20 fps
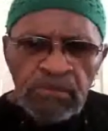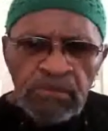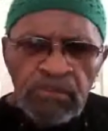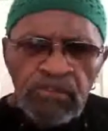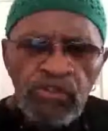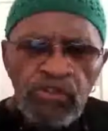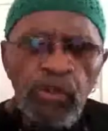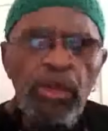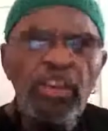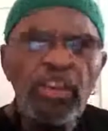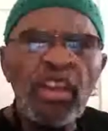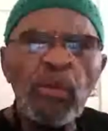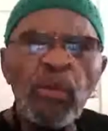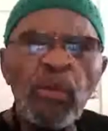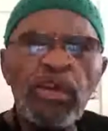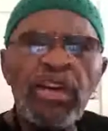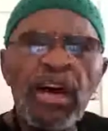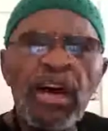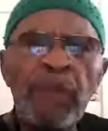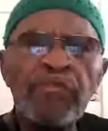so that they
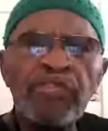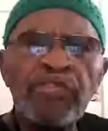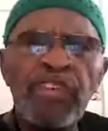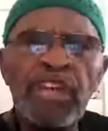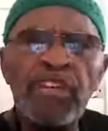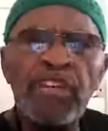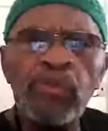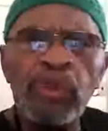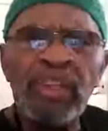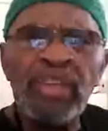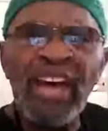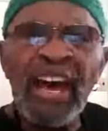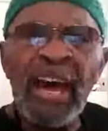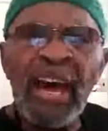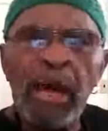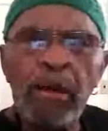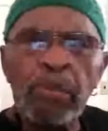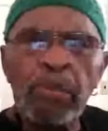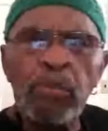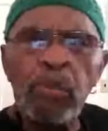wouldn't have sex with the
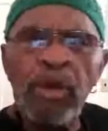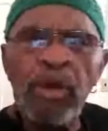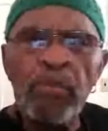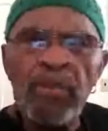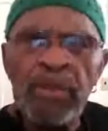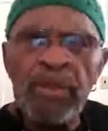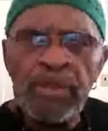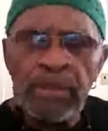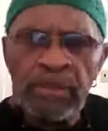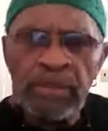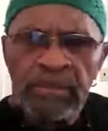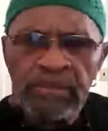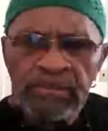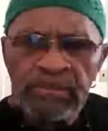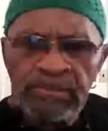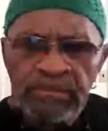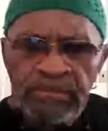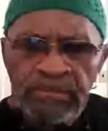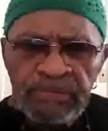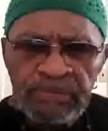Arab women.
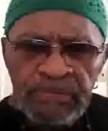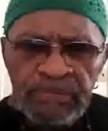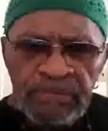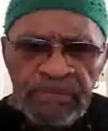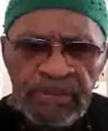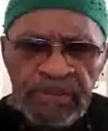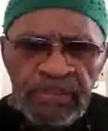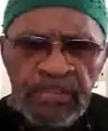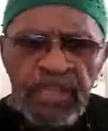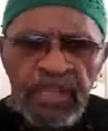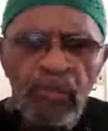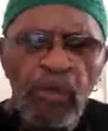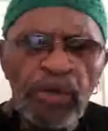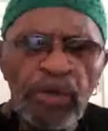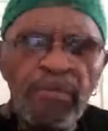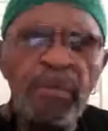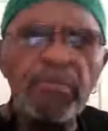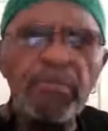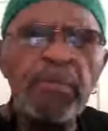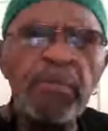They wanted
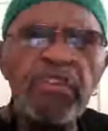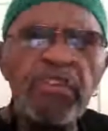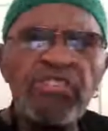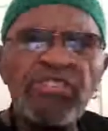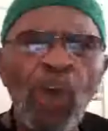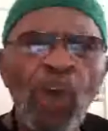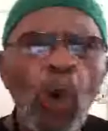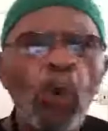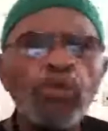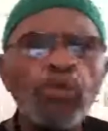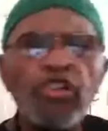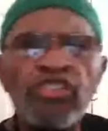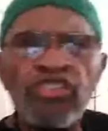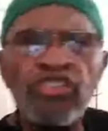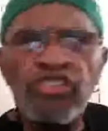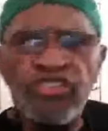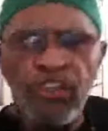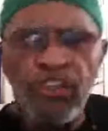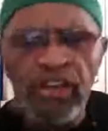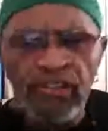them to be soldiers and
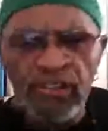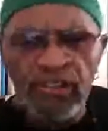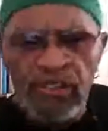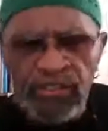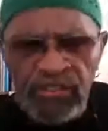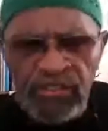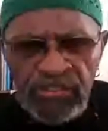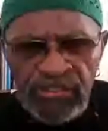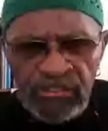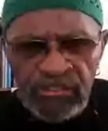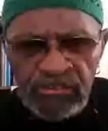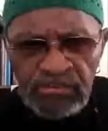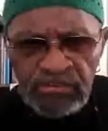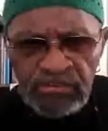servants.